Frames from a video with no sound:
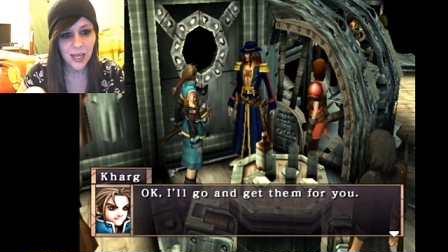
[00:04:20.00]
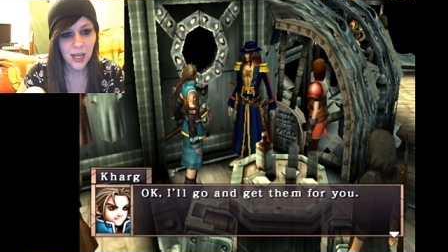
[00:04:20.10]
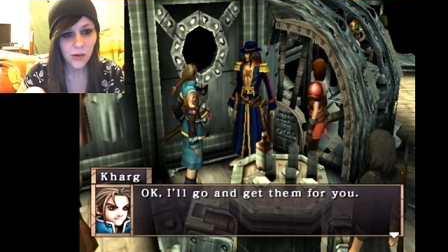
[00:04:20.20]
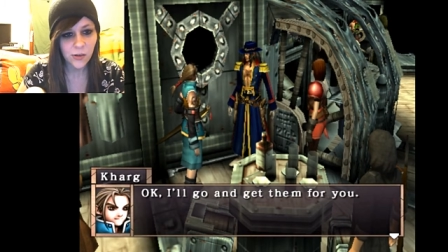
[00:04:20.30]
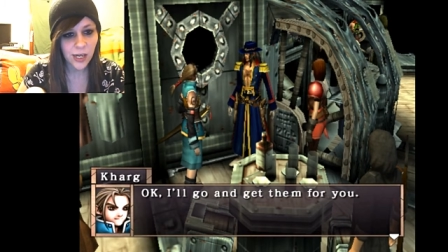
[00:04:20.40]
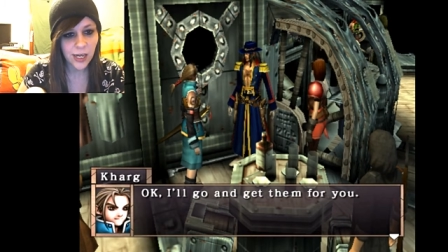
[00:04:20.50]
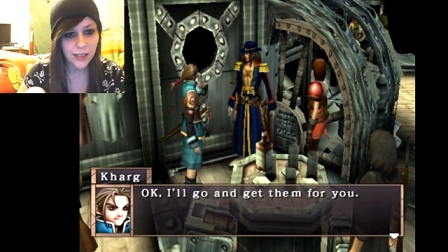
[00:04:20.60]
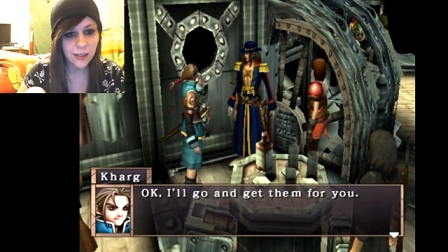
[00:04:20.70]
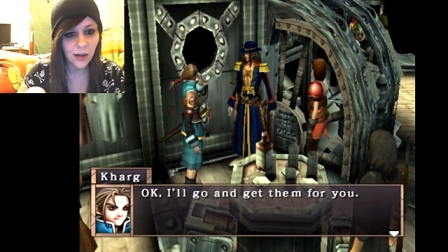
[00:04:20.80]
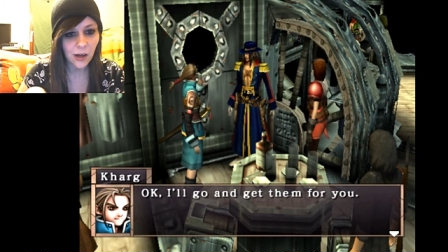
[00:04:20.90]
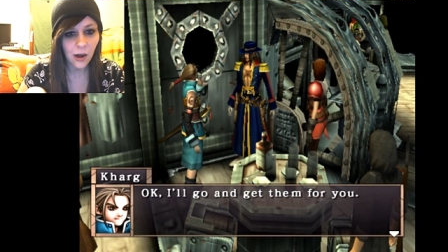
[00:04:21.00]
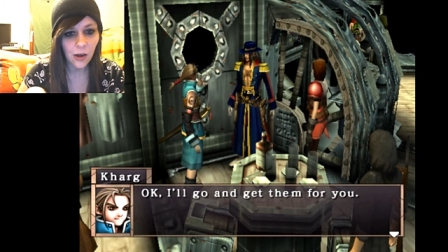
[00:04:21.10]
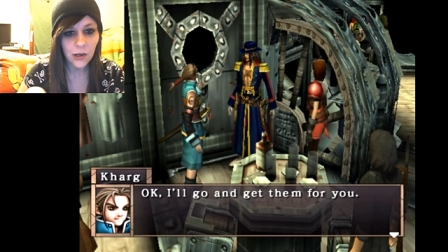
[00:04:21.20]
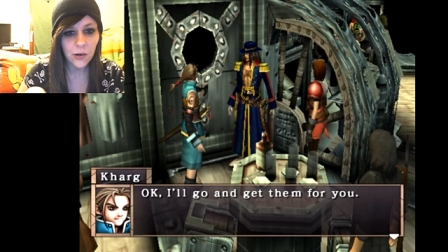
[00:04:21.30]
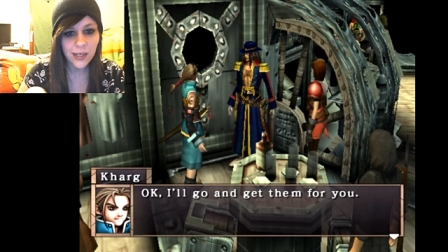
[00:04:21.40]
Okay.
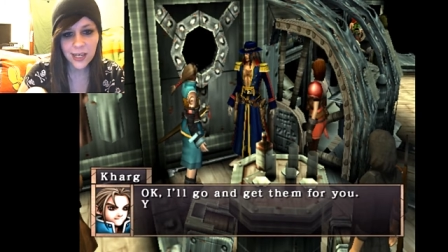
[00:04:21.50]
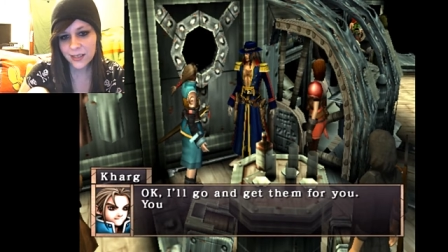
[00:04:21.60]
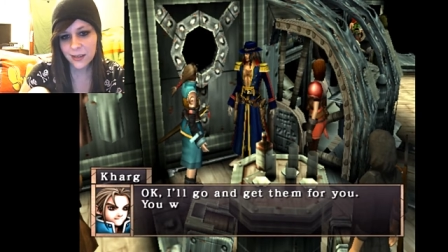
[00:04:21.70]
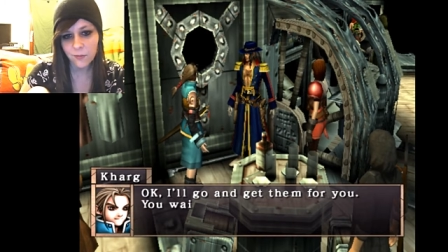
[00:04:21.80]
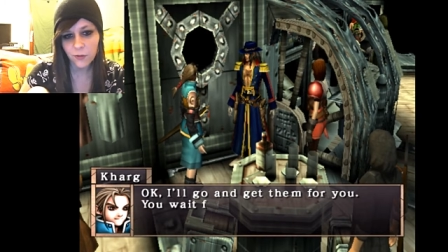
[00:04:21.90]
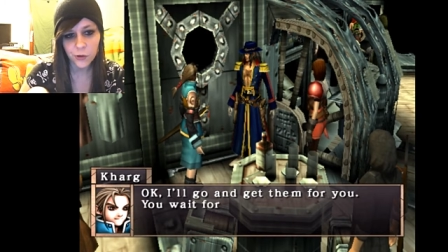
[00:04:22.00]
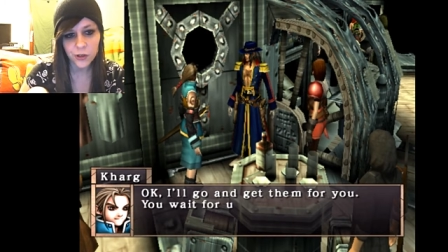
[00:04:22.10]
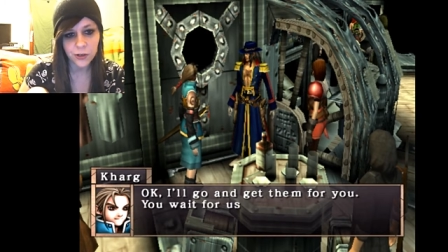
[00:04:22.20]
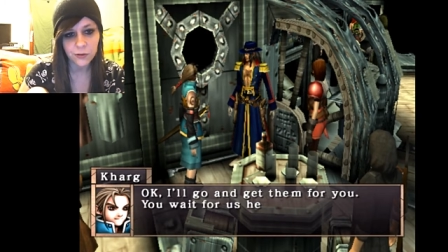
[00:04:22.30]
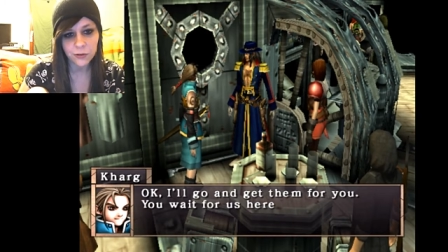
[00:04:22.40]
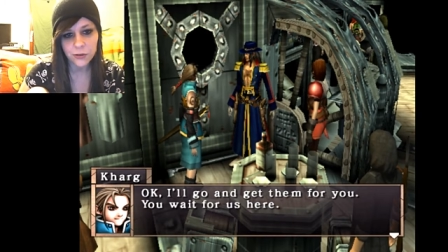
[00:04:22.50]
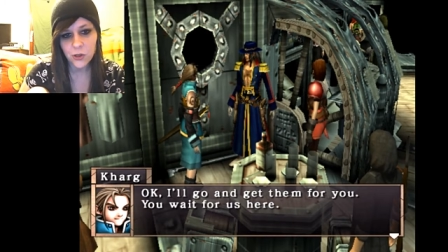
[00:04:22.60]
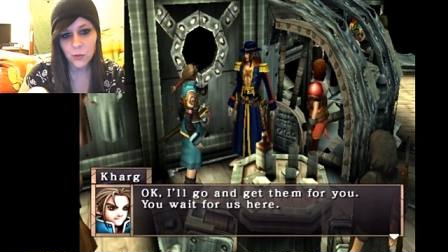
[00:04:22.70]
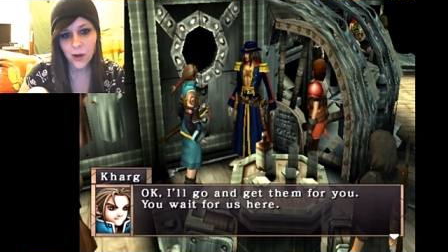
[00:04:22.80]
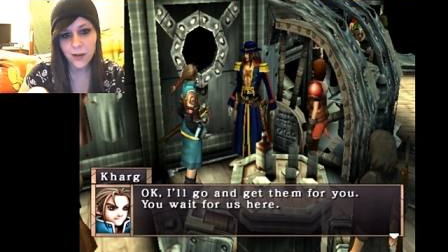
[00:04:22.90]
I'll go and get them for you.
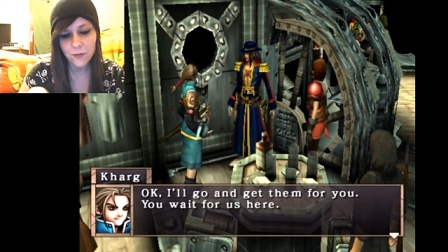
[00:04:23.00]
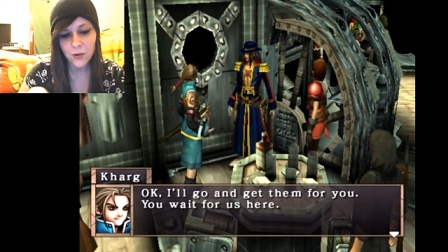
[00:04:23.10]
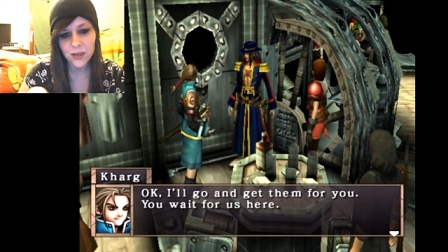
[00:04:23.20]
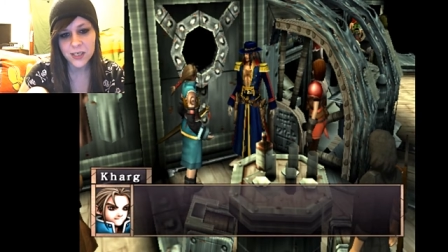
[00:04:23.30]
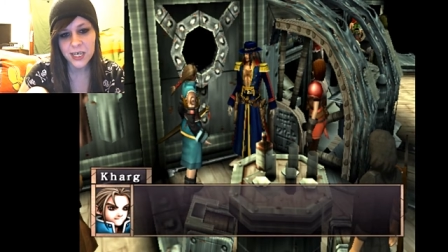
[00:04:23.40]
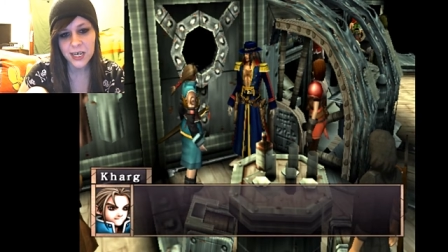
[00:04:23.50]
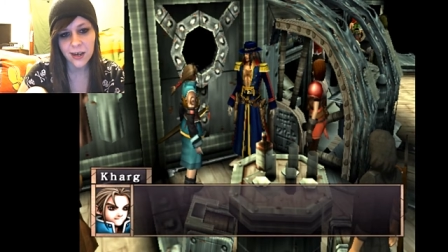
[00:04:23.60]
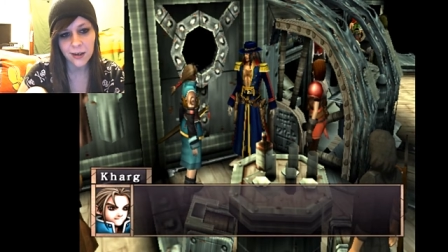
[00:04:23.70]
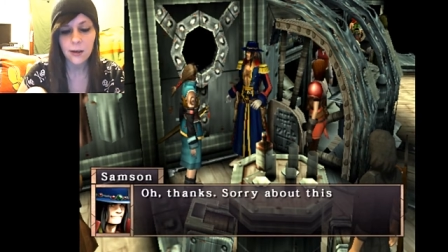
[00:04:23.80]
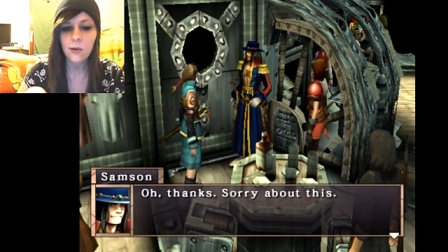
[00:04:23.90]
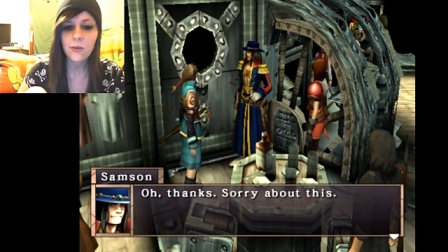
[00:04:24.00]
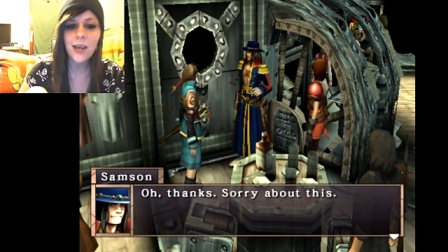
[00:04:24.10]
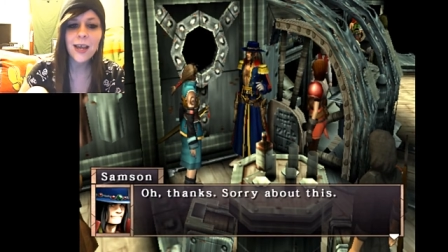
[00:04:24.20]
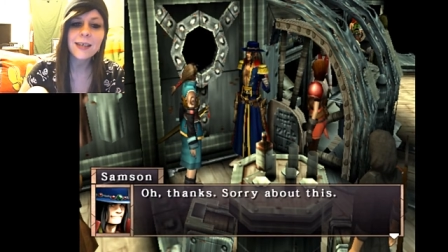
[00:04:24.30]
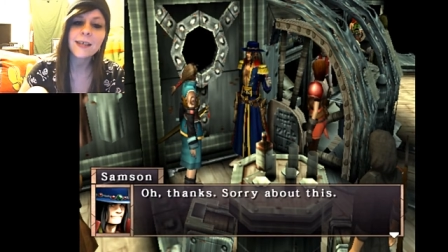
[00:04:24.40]
You wait for us here. Oh,
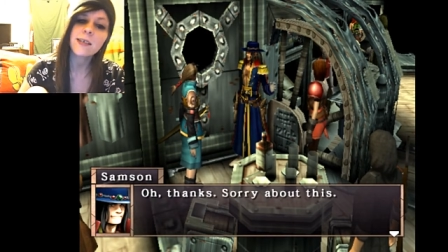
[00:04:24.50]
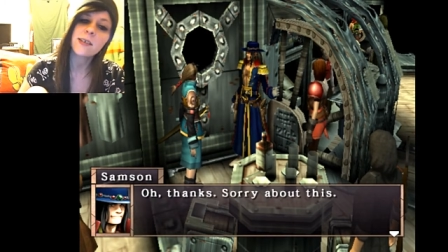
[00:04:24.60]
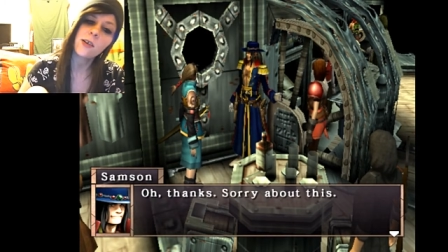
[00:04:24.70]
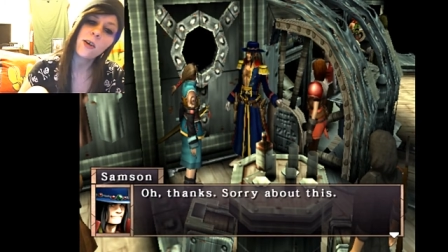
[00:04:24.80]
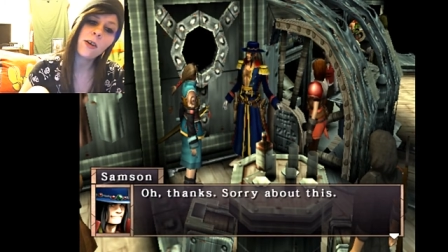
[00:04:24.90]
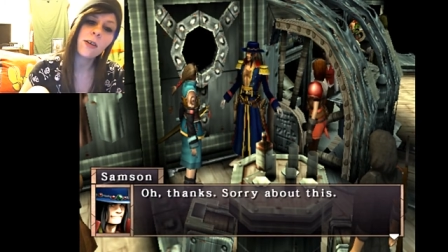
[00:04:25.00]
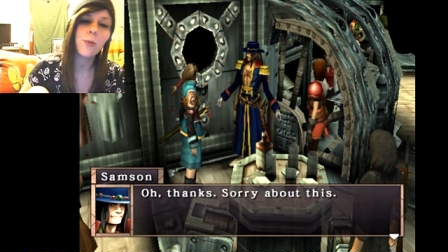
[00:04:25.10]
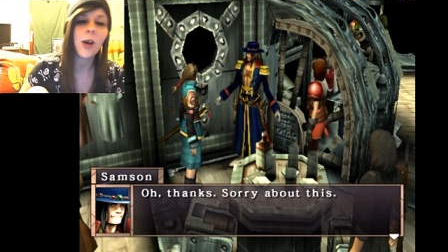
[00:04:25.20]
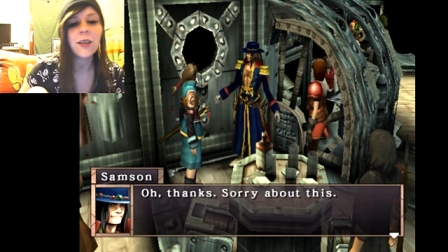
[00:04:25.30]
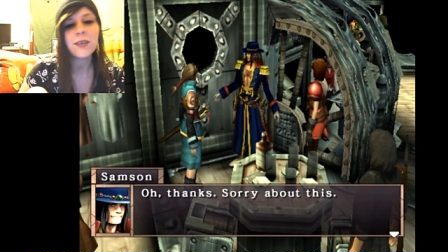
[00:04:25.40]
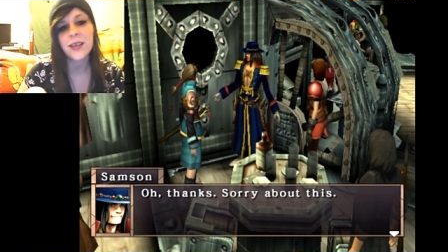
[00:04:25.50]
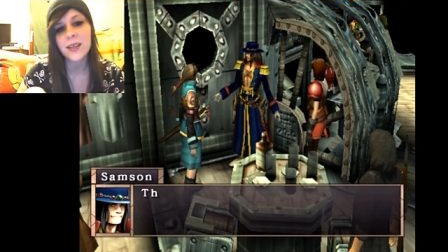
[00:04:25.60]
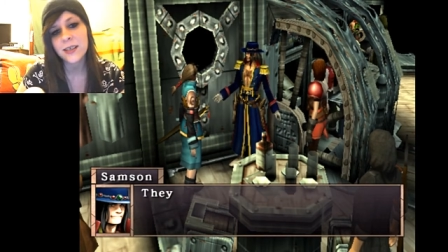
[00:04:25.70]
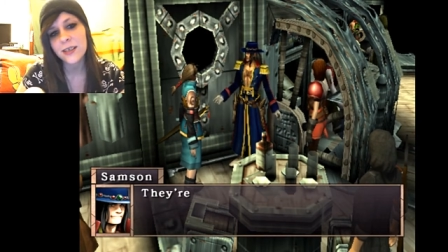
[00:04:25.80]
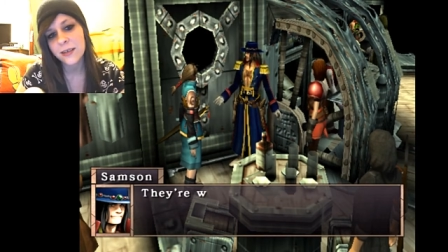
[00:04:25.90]
thanks. Sorry about
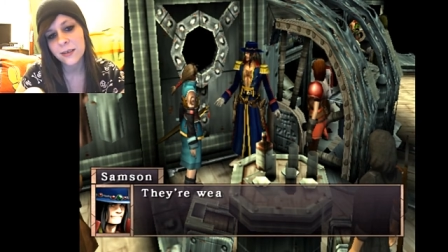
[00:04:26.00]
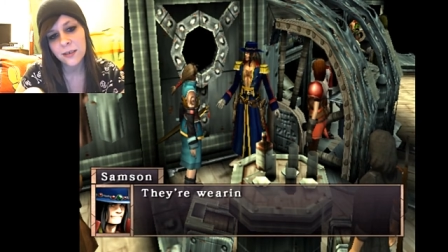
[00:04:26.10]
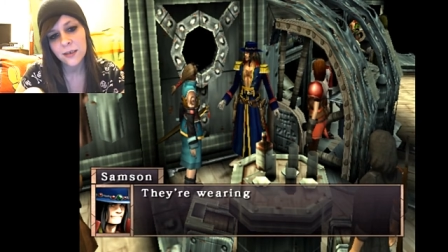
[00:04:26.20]
this.